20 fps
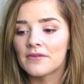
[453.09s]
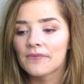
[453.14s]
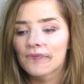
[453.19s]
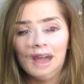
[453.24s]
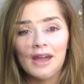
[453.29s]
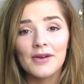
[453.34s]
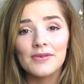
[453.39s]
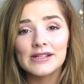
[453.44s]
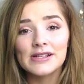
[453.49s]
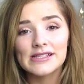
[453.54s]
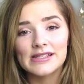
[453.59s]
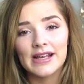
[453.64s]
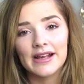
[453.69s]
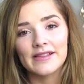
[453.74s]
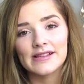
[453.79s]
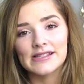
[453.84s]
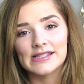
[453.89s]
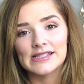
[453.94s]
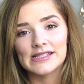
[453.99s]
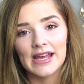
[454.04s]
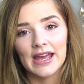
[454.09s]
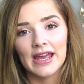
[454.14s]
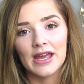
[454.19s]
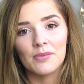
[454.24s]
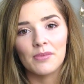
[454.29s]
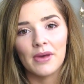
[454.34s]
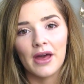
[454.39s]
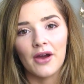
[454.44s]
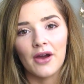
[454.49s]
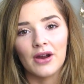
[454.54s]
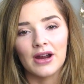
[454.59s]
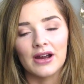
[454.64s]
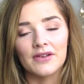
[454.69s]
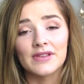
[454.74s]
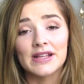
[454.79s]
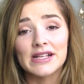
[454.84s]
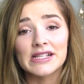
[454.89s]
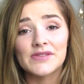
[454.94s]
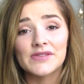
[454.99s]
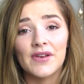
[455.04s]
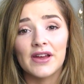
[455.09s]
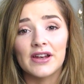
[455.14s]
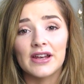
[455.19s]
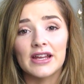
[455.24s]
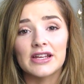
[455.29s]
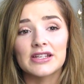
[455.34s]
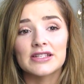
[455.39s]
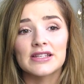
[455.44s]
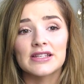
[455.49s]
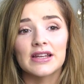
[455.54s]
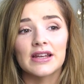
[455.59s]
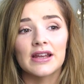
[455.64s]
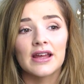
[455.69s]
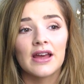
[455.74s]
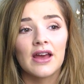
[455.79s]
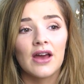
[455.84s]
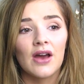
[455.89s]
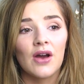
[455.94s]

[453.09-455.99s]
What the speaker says: I would say the staying power of this foundation